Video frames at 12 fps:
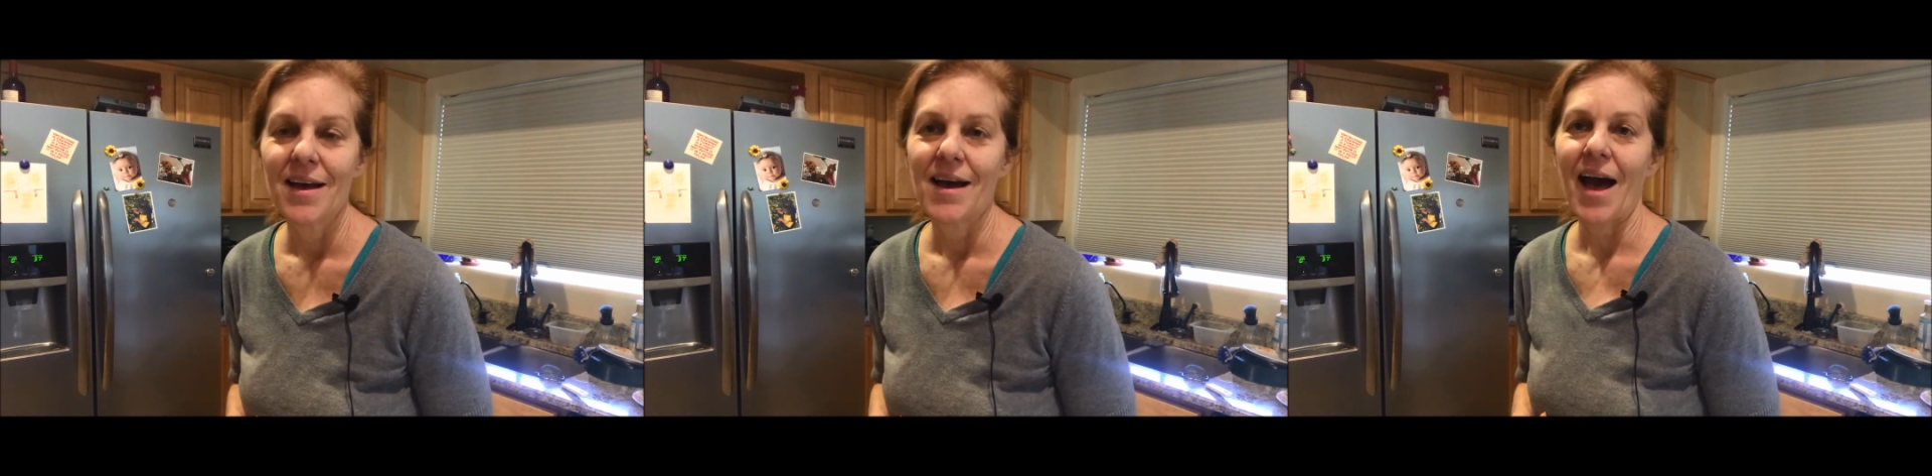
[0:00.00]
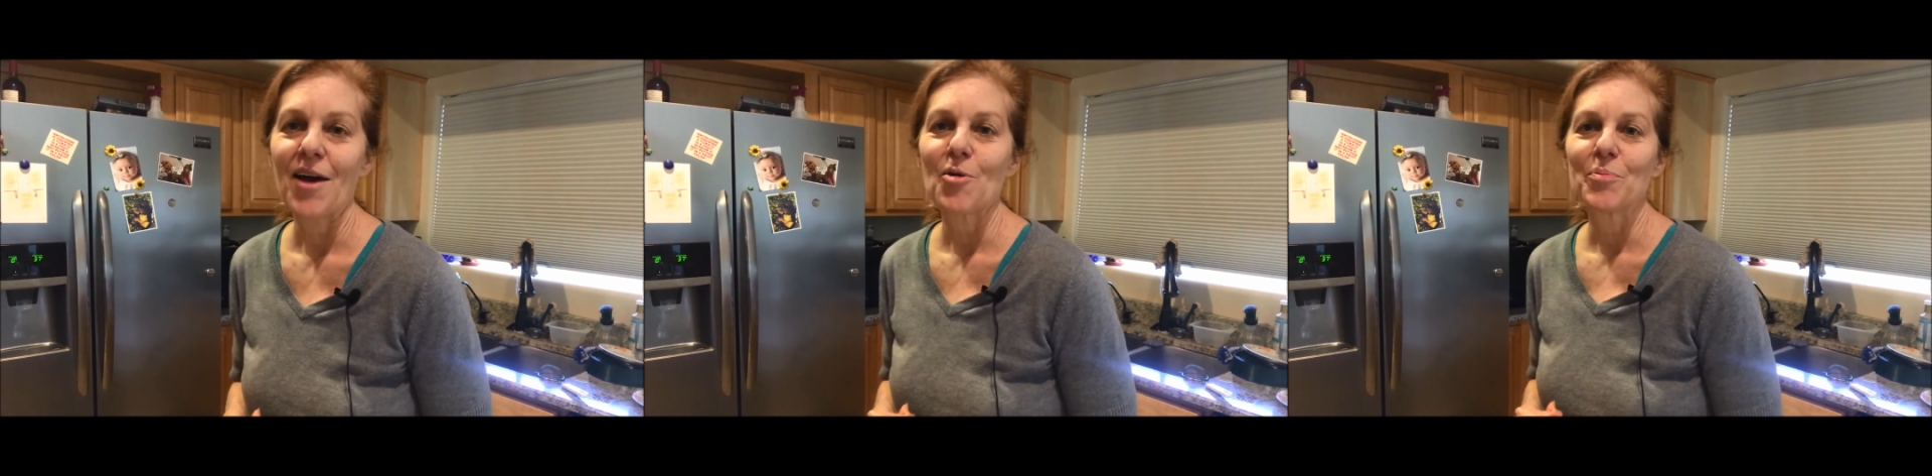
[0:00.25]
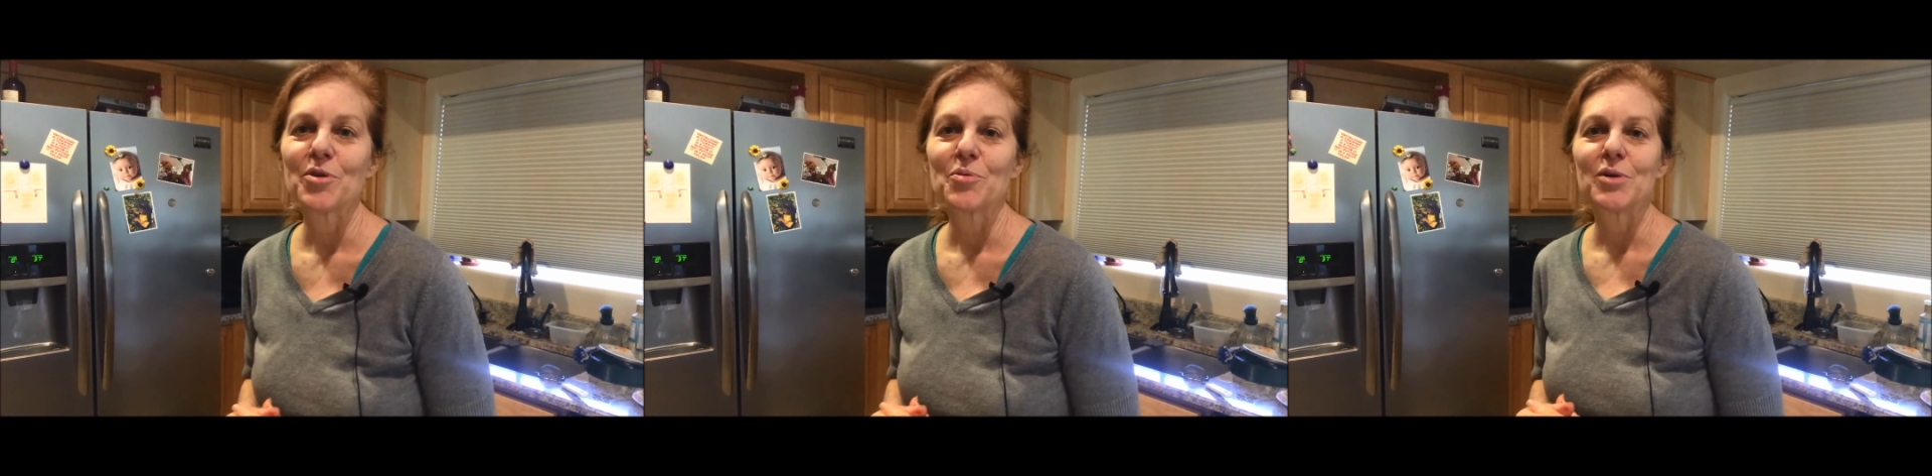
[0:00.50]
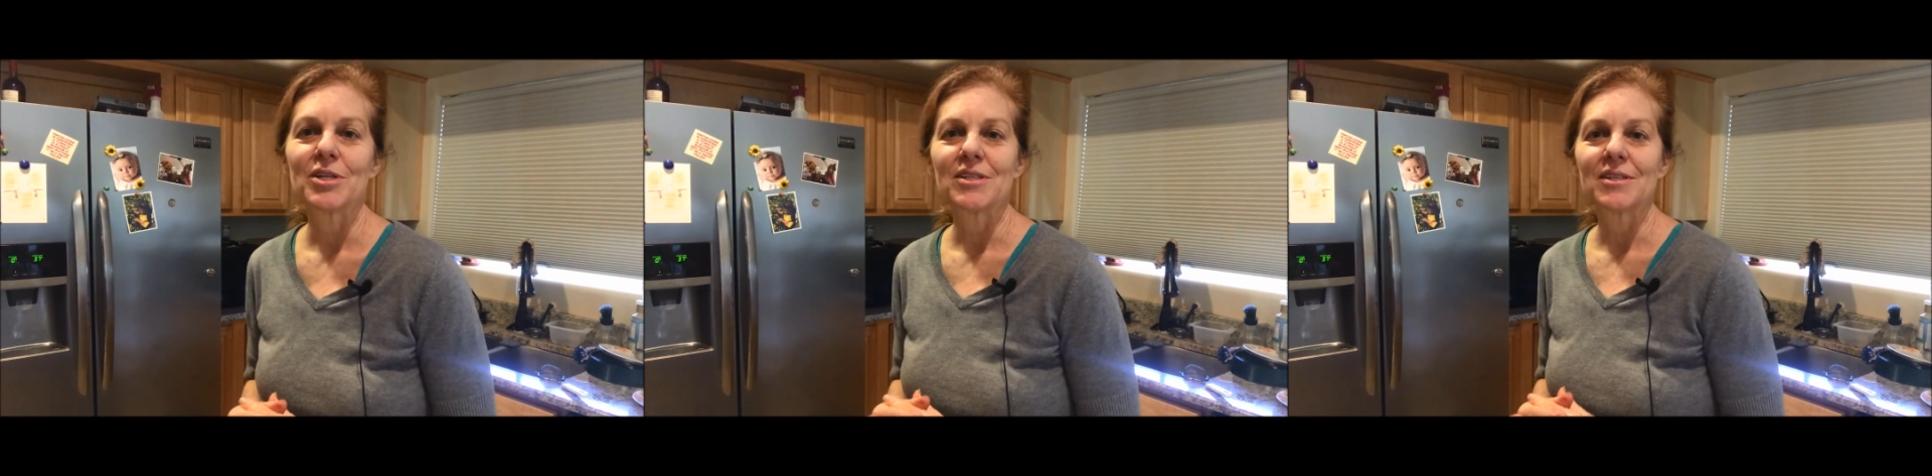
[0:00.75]
I hope you
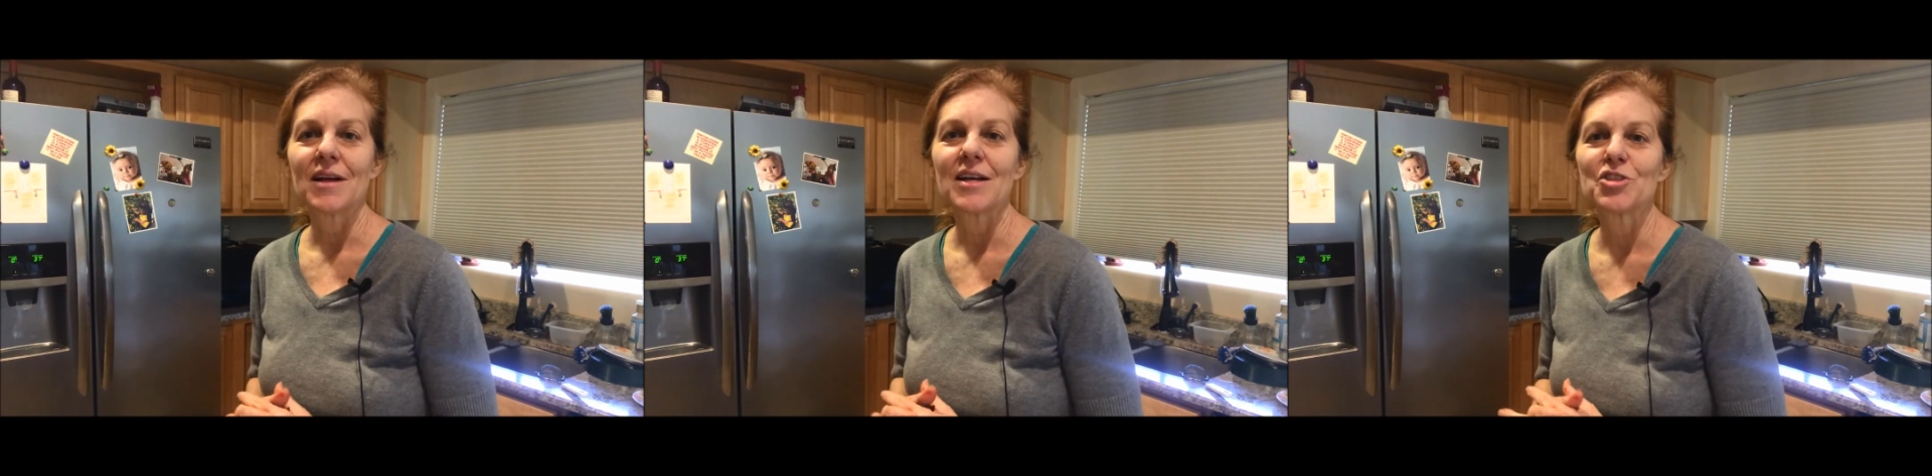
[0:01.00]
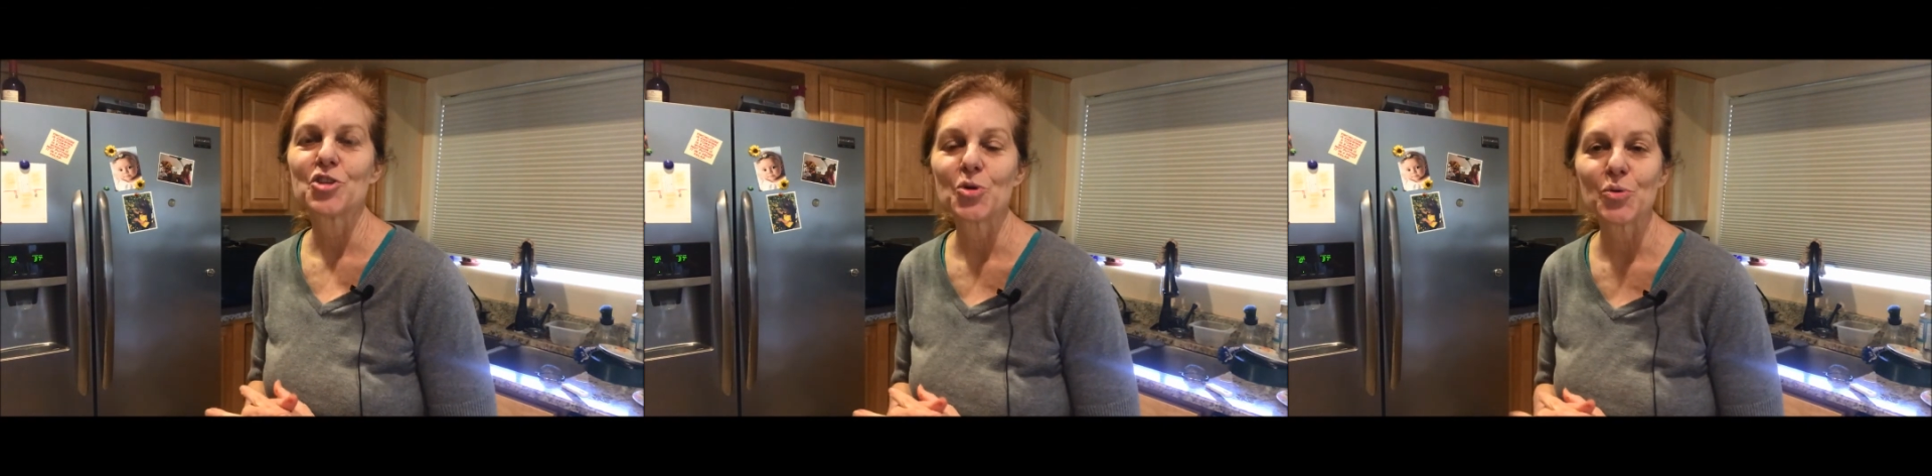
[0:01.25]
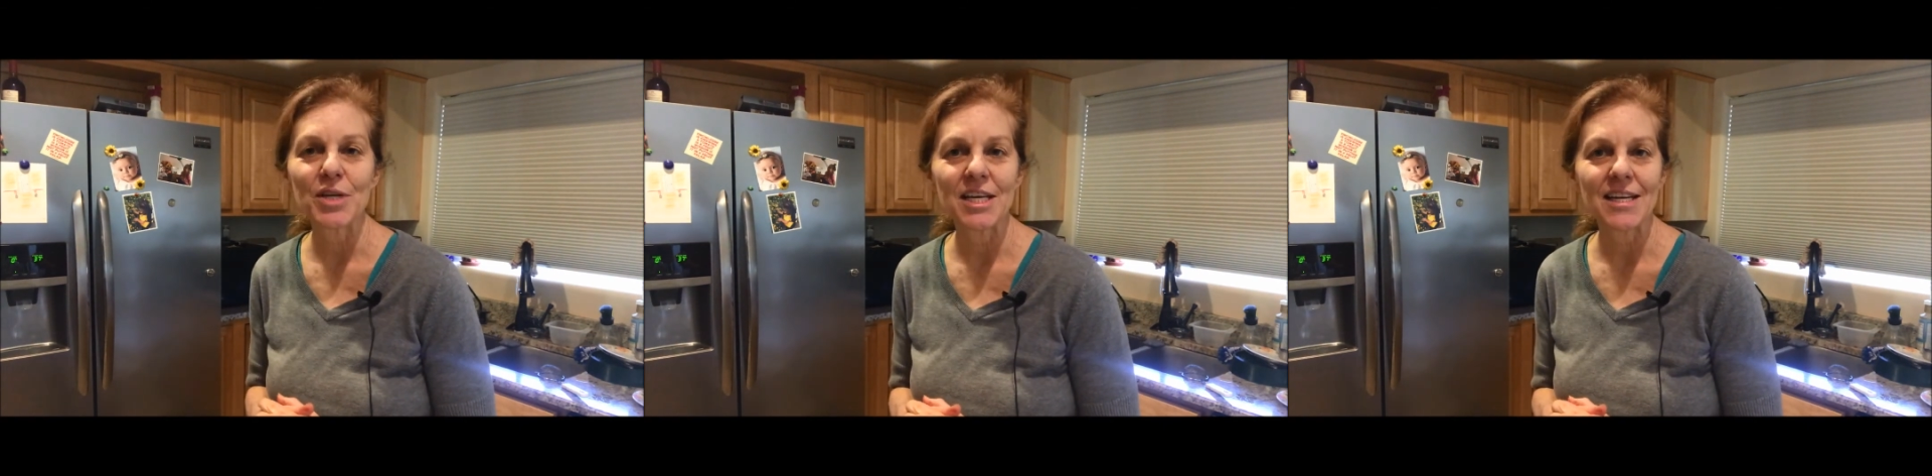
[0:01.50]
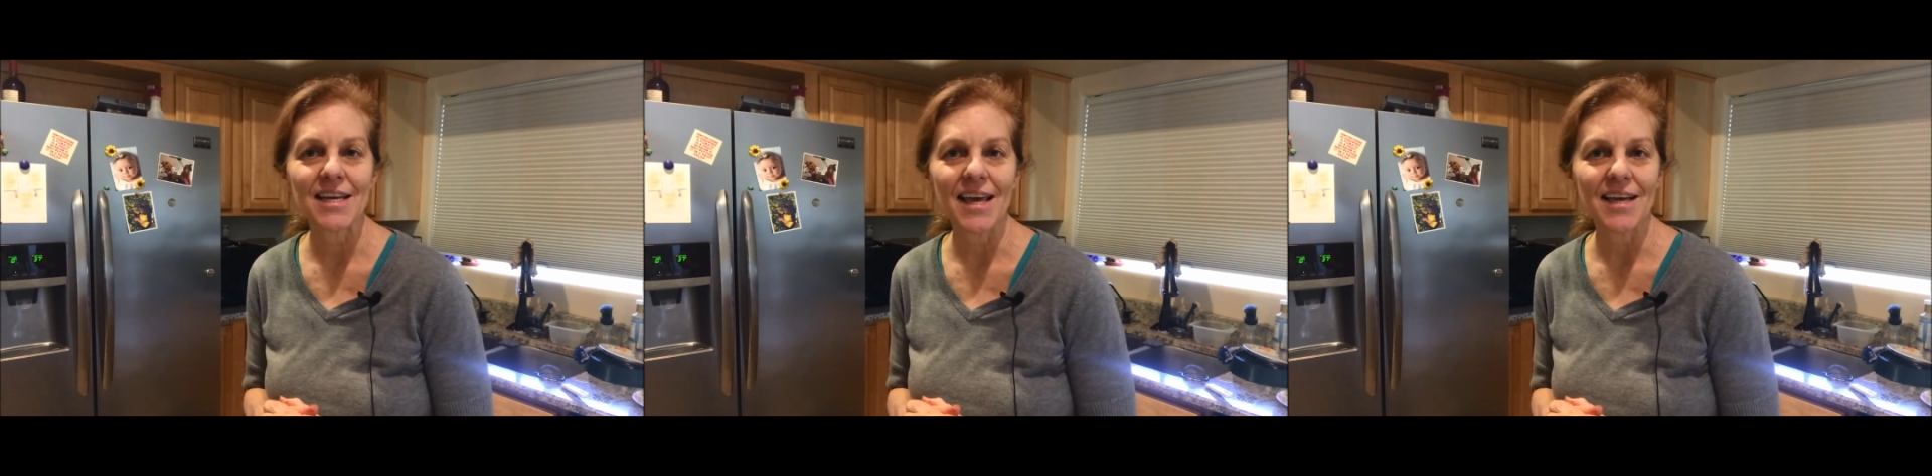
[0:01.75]
will tune
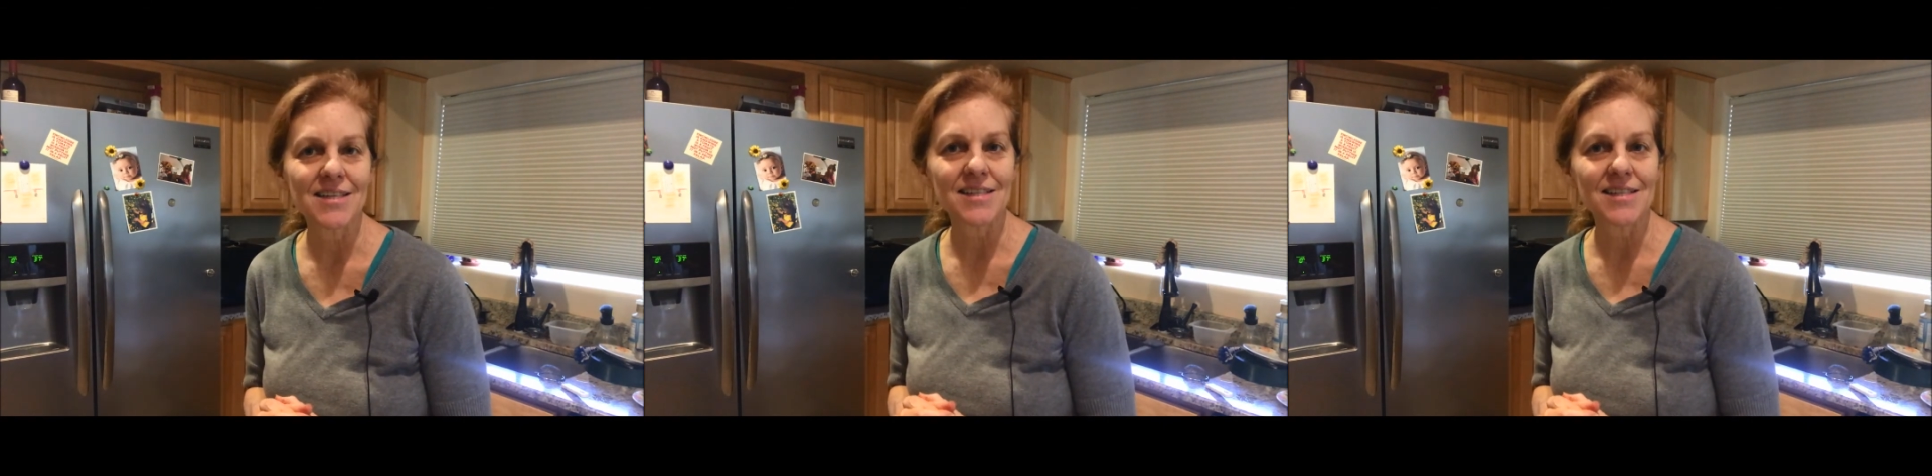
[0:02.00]
in again